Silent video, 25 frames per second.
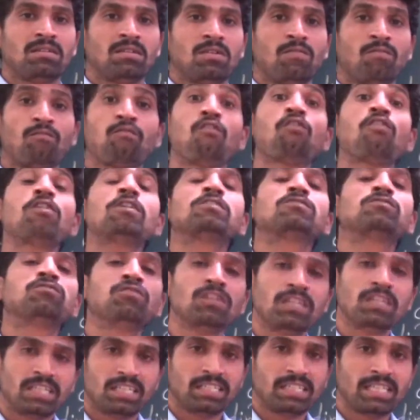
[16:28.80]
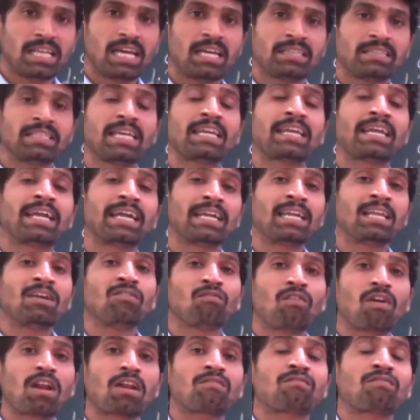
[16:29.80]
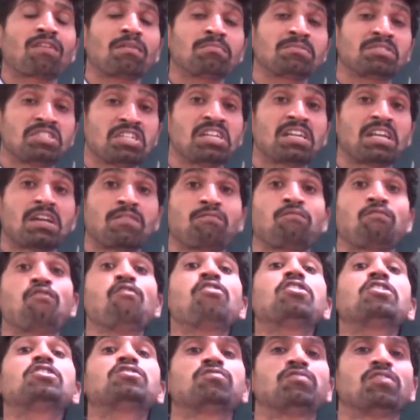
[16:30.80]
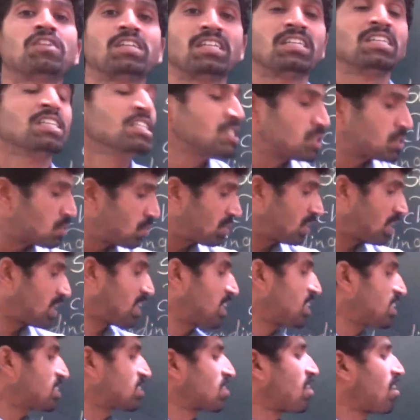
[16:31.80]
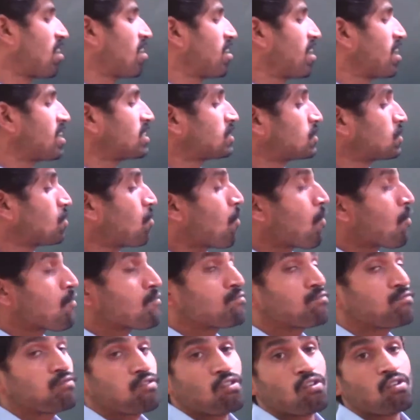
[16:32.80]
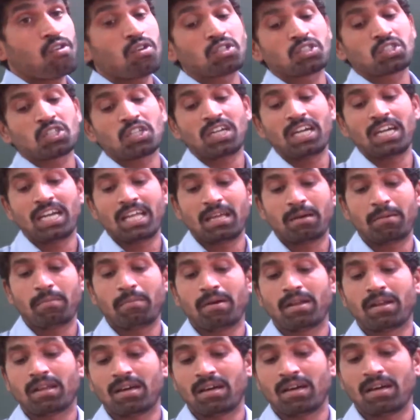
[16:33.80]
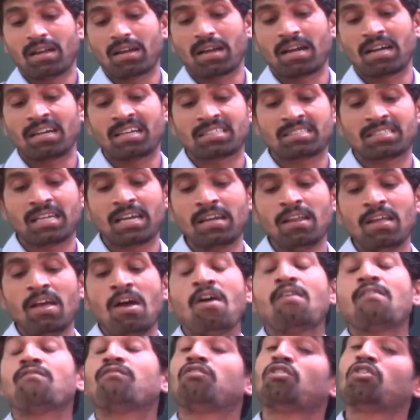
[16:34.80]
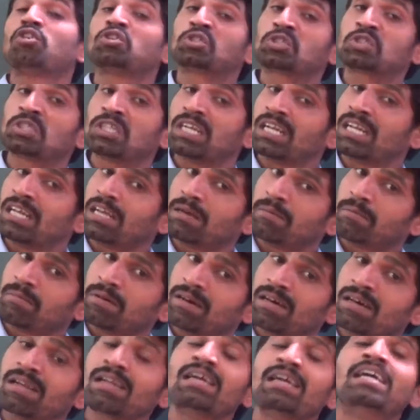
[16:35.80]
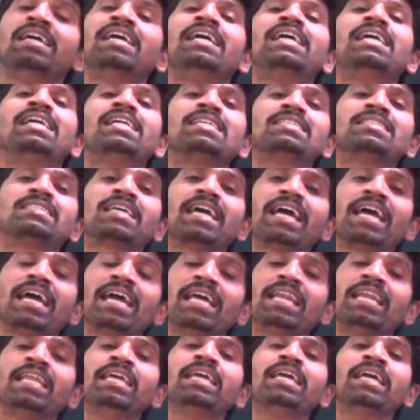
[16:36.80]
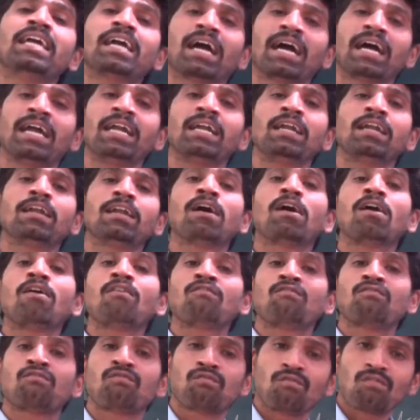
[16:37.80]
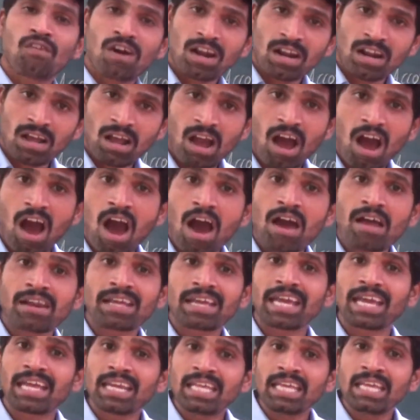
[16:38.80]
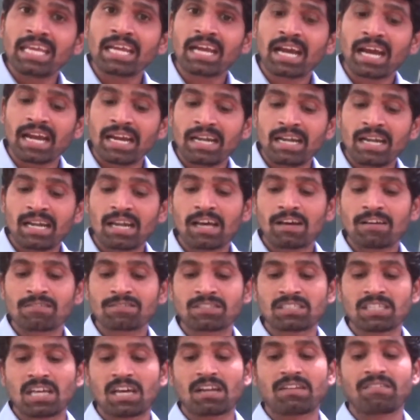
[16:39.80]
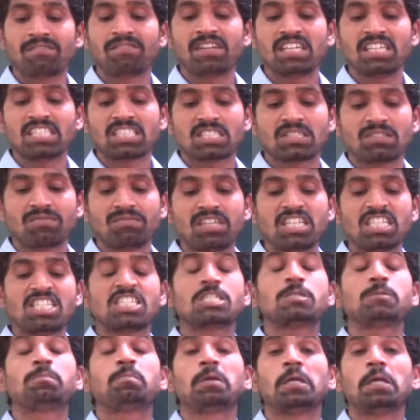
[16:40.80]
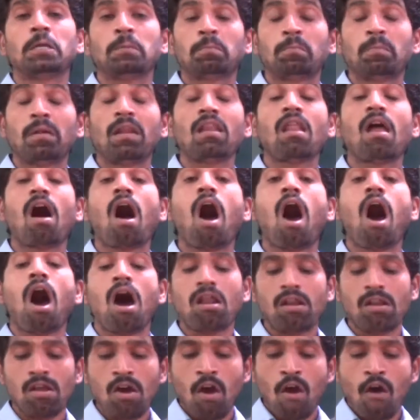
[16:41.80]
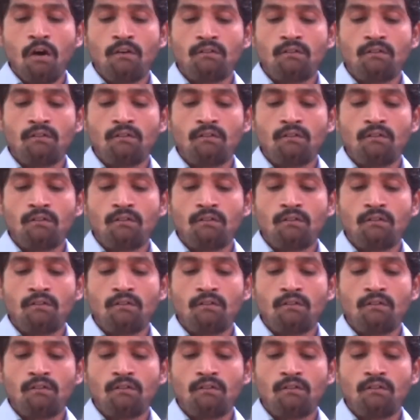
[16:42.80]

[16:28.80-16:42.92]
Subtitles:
forcefully they're getting work from children forcefully. So that is called as forced labor. Understand? Forced labor, it is any kind of work or any kind of service which people are